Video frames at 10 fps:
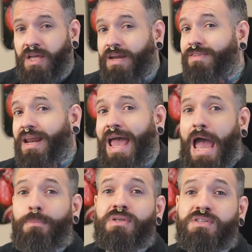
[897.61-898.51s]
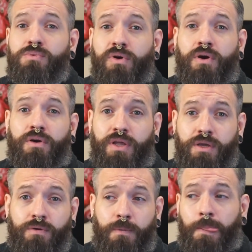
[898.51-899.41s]
And if that happens to occur to
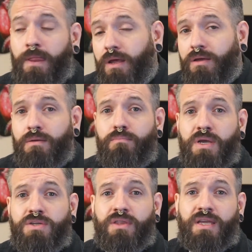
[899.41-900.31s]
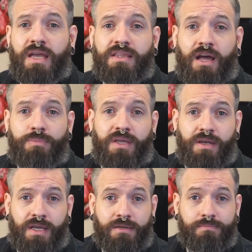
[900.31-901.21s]
you, make sure that you get the help that you
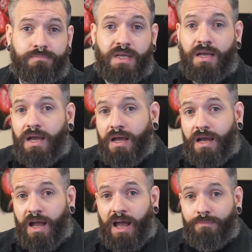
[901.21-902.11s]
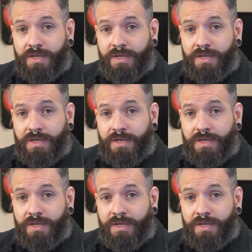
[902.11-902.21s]
need. I've